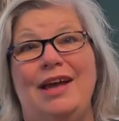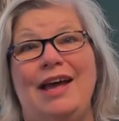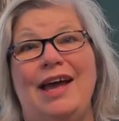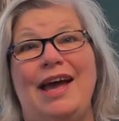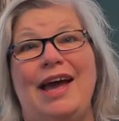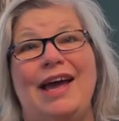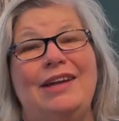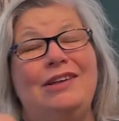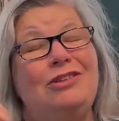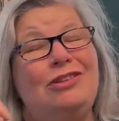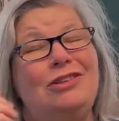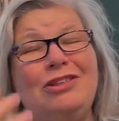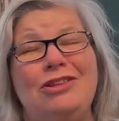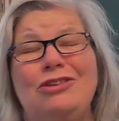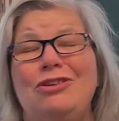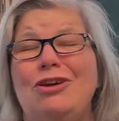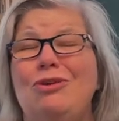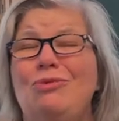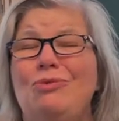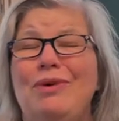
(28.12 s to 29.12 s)
And you
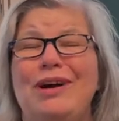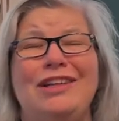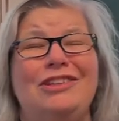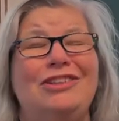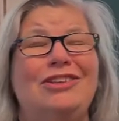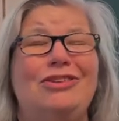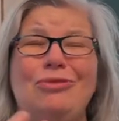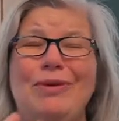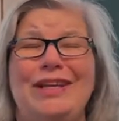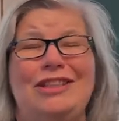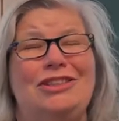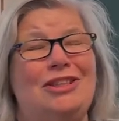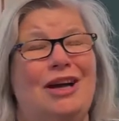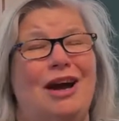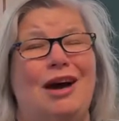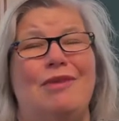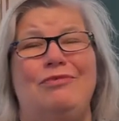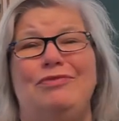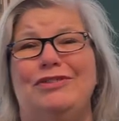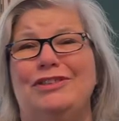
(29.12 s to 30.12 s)
know what? Great
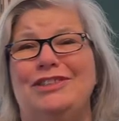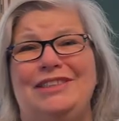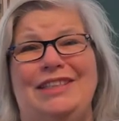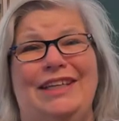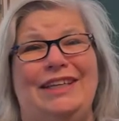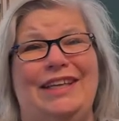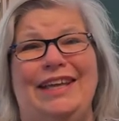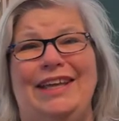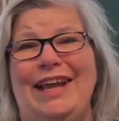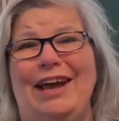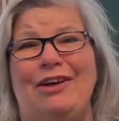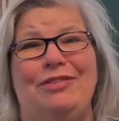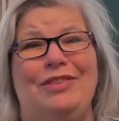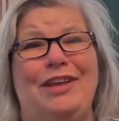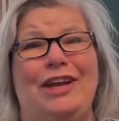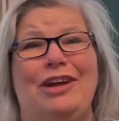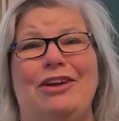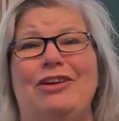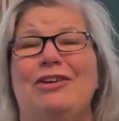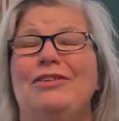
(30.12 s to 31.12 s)
job for sticking it out
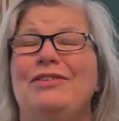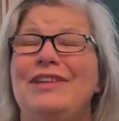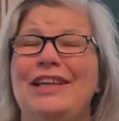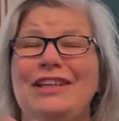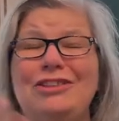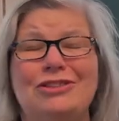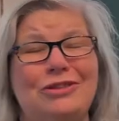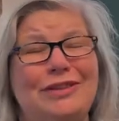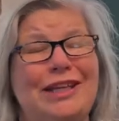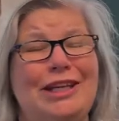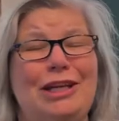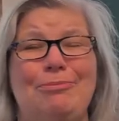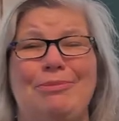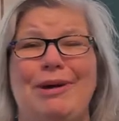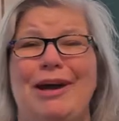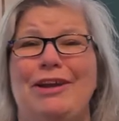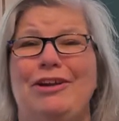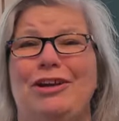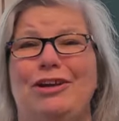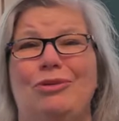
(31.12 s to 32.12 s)
there. Things are getting
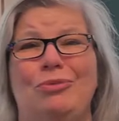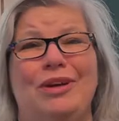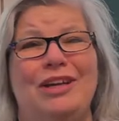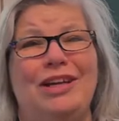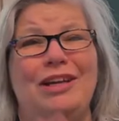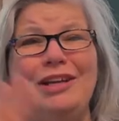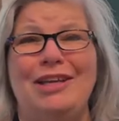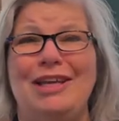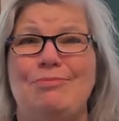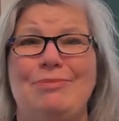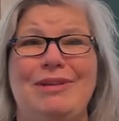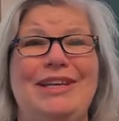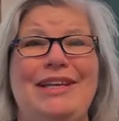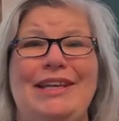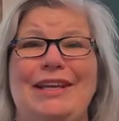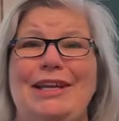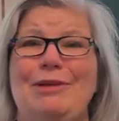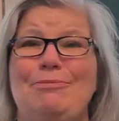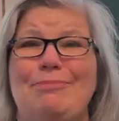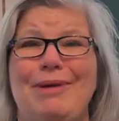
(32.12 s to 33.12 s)
better. We're going to be
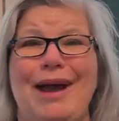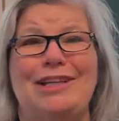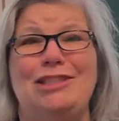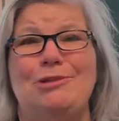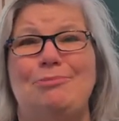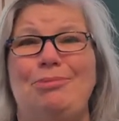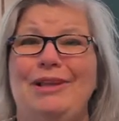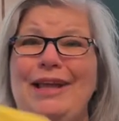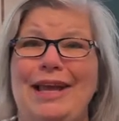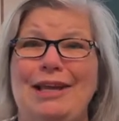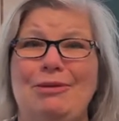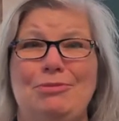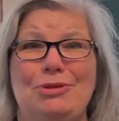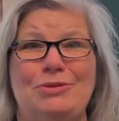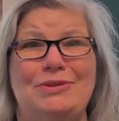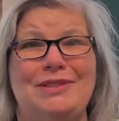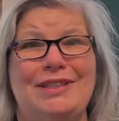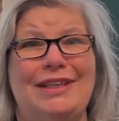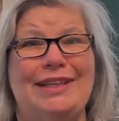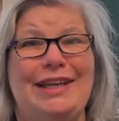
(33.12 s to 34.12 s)
getting back to playing
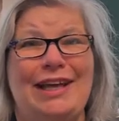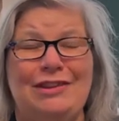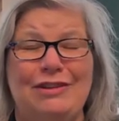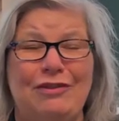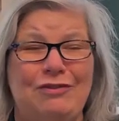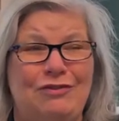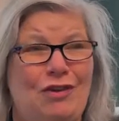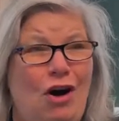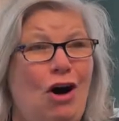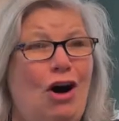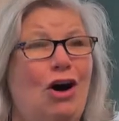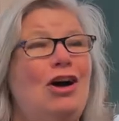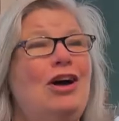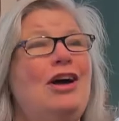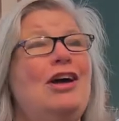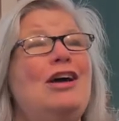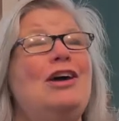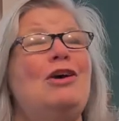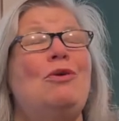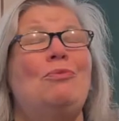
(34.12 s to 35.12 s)
music in the fall,
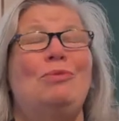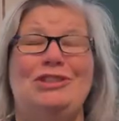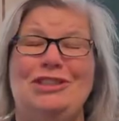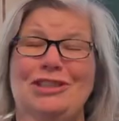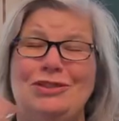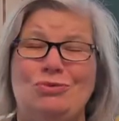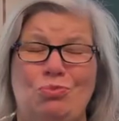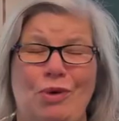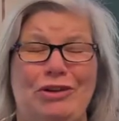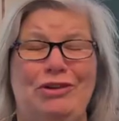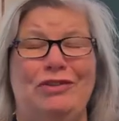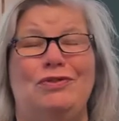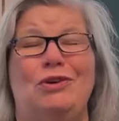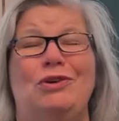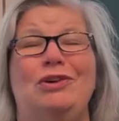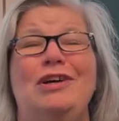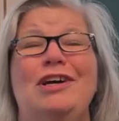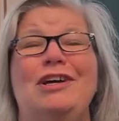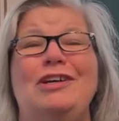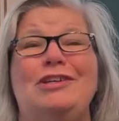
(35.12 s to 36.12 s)
which is
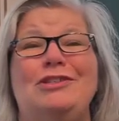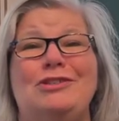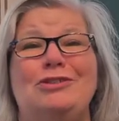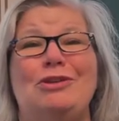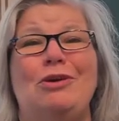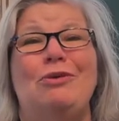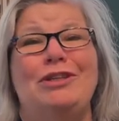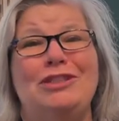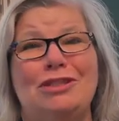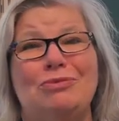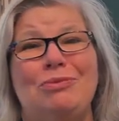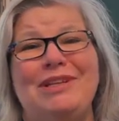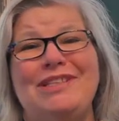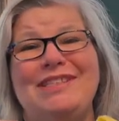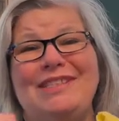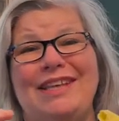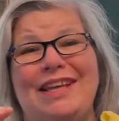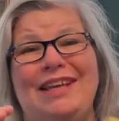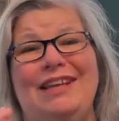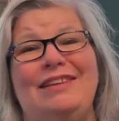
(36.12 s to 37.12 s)
wonderful. So I just want
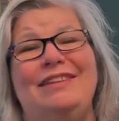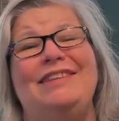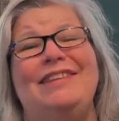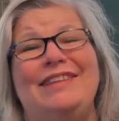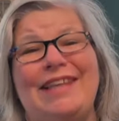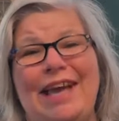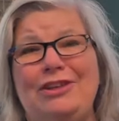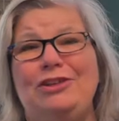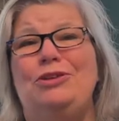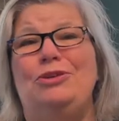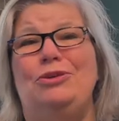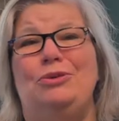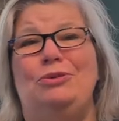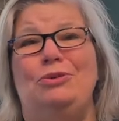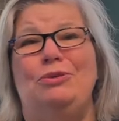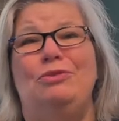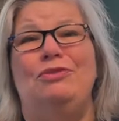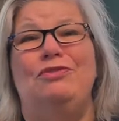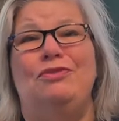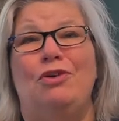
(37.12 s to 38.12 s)
to say thank
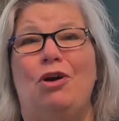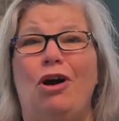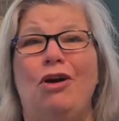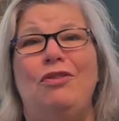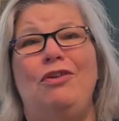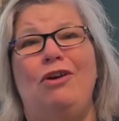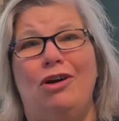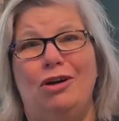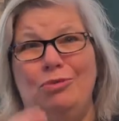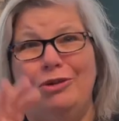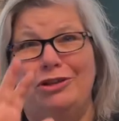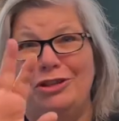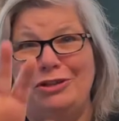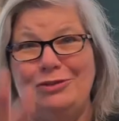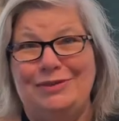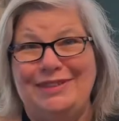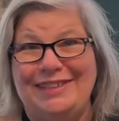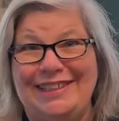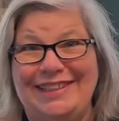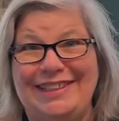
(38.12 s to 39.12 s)
you for all the hard work
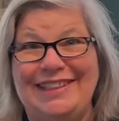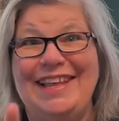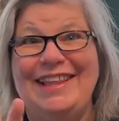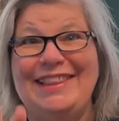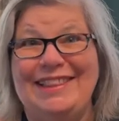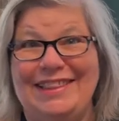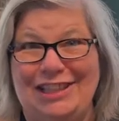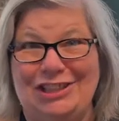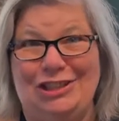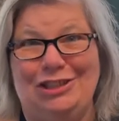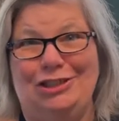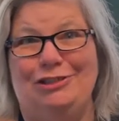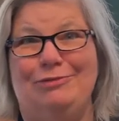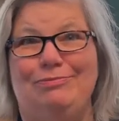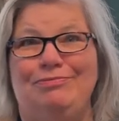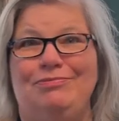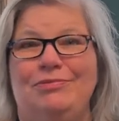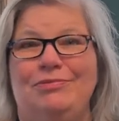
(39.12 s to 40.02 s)
you did this year.